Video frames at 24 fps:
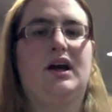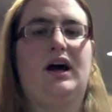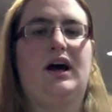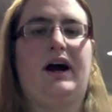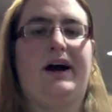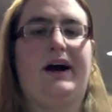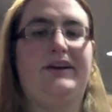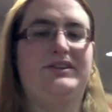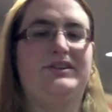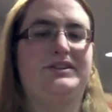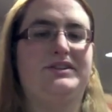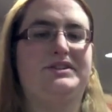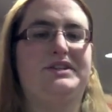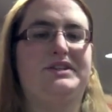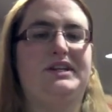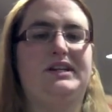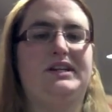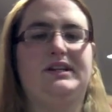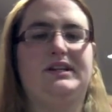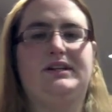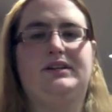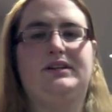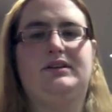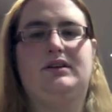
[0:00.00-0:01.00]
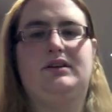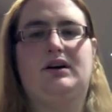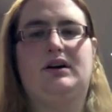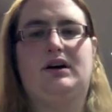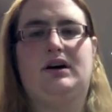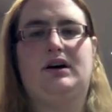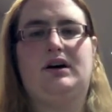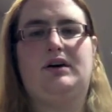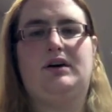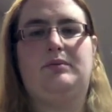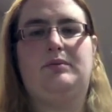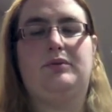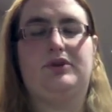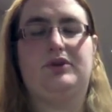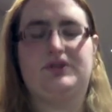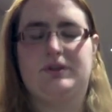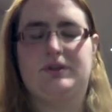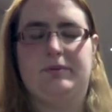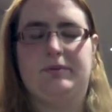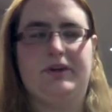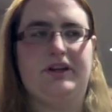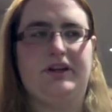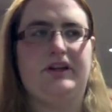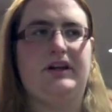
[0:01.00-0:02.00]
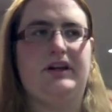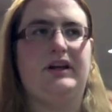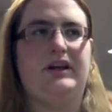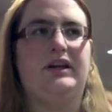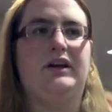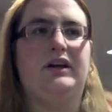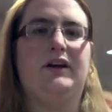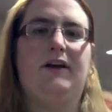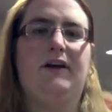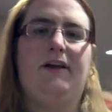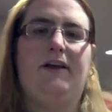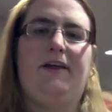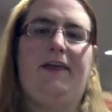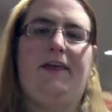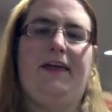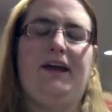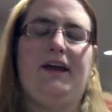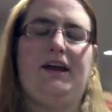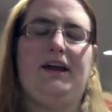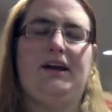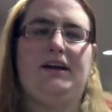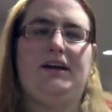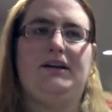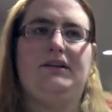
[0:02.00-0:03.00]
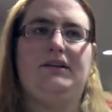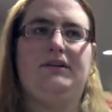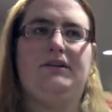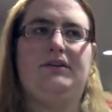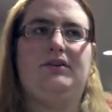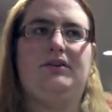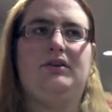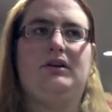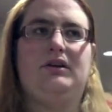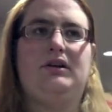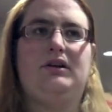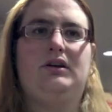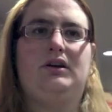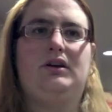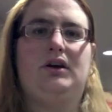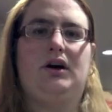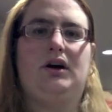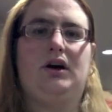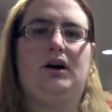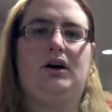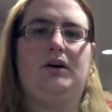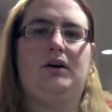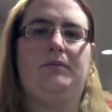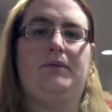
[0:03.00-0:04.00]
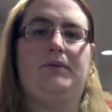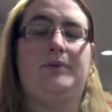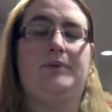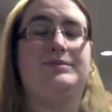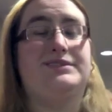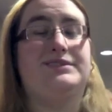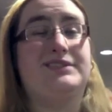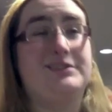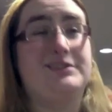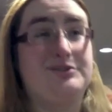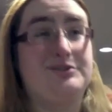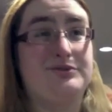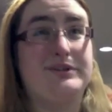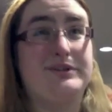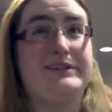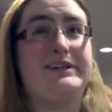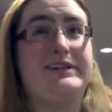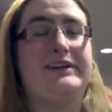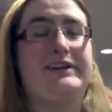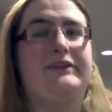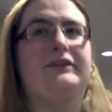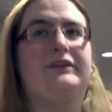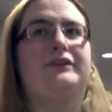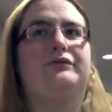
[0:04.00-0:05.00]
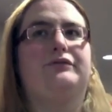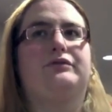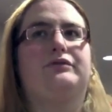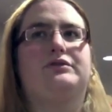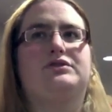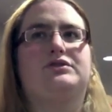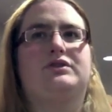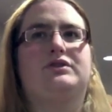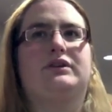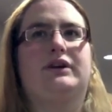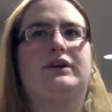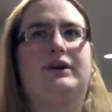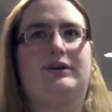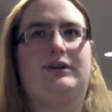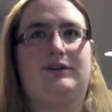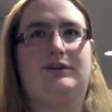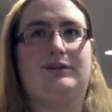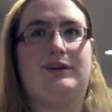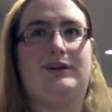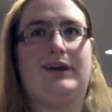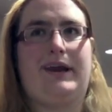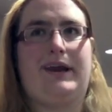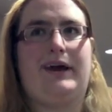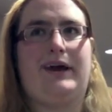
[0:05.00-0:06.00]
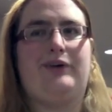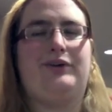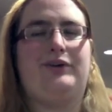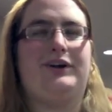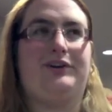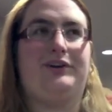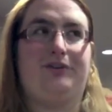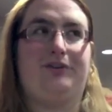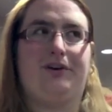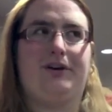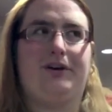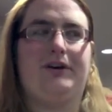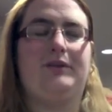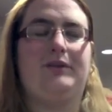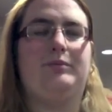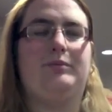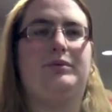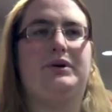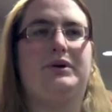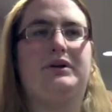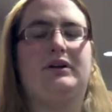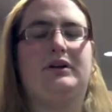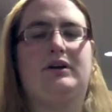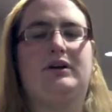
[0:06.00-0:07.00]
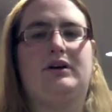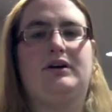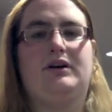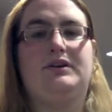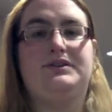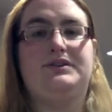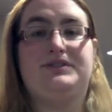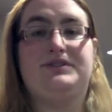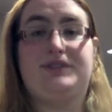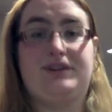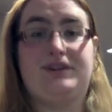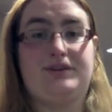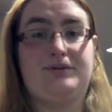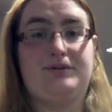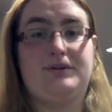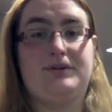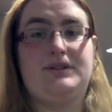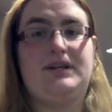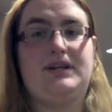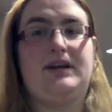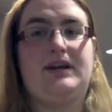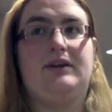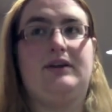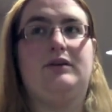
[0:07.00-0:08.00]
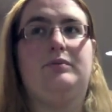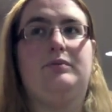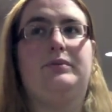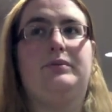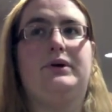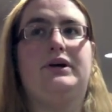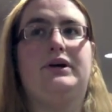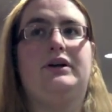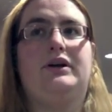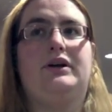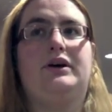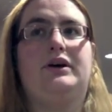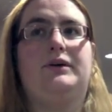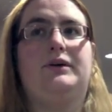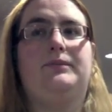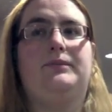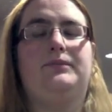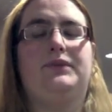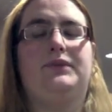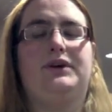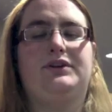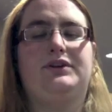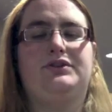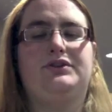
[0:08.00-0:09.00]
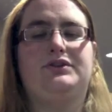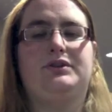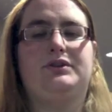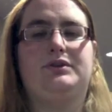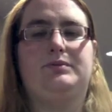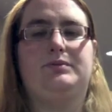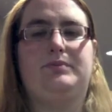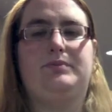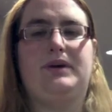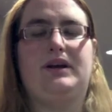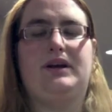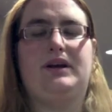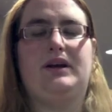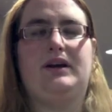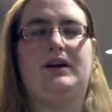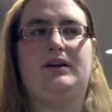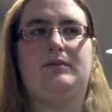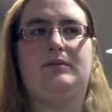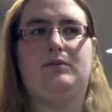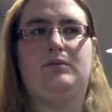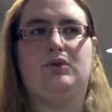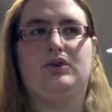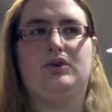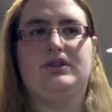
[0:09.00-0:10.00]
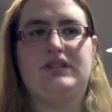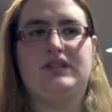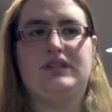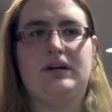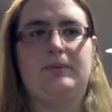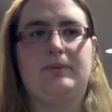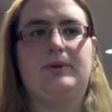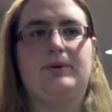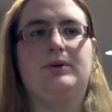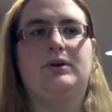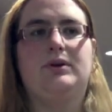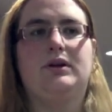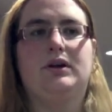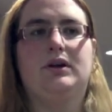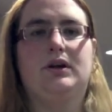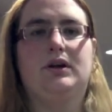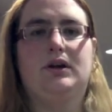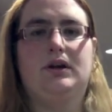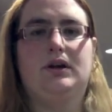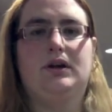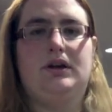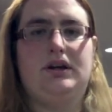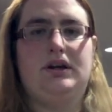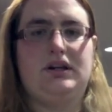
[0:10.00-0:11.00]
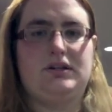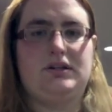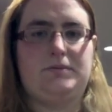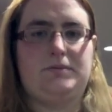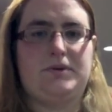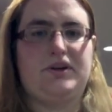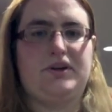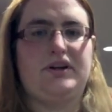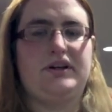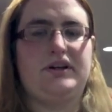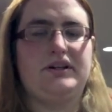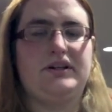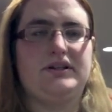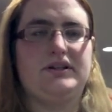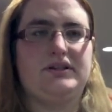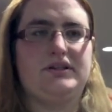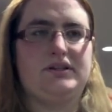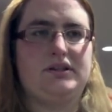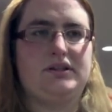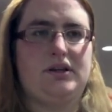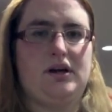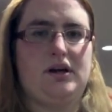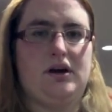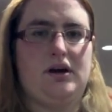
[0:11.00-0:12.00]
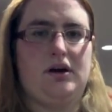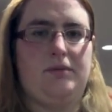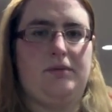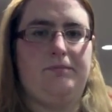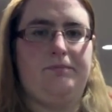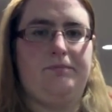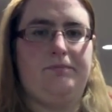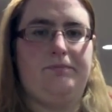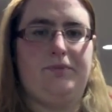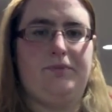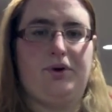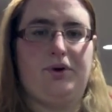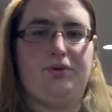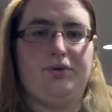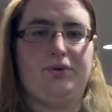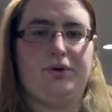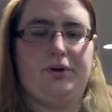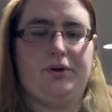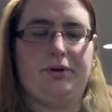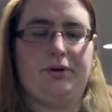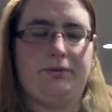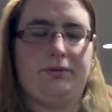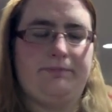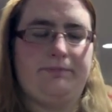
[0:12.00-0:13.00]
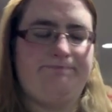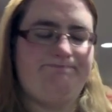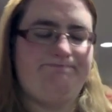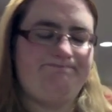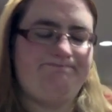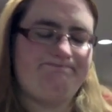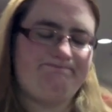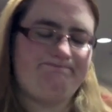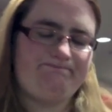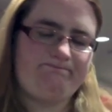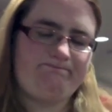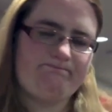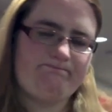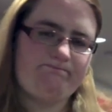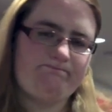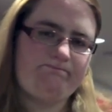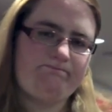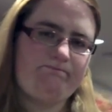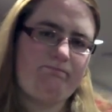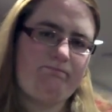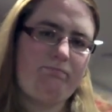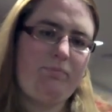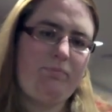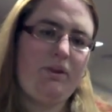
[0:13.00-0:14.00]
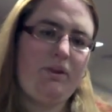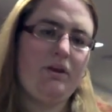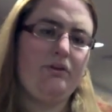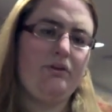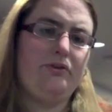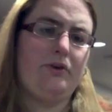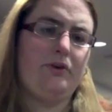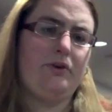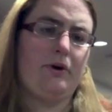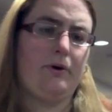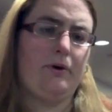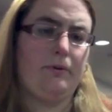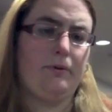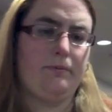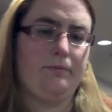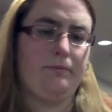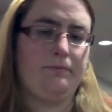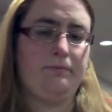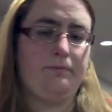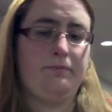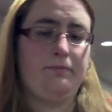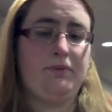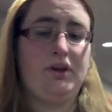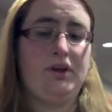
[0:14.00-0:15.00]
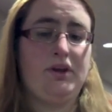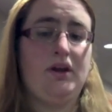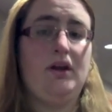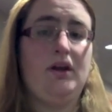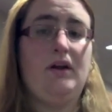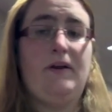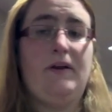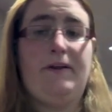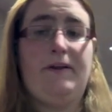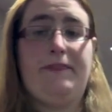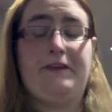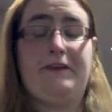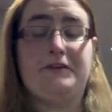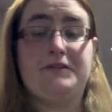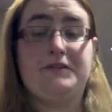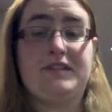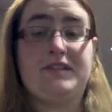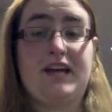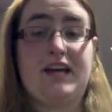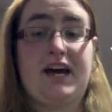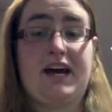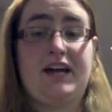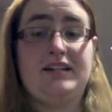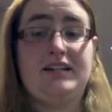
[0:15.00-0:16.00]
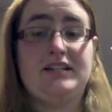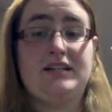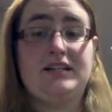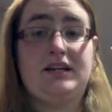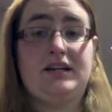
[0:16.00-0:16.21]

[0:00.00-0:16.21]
I just needed more stability, and I'm still in retail. Unfortunately, I couldn't get out. I tried, but still in retail. But it should be a more stable experience overall. So there's that.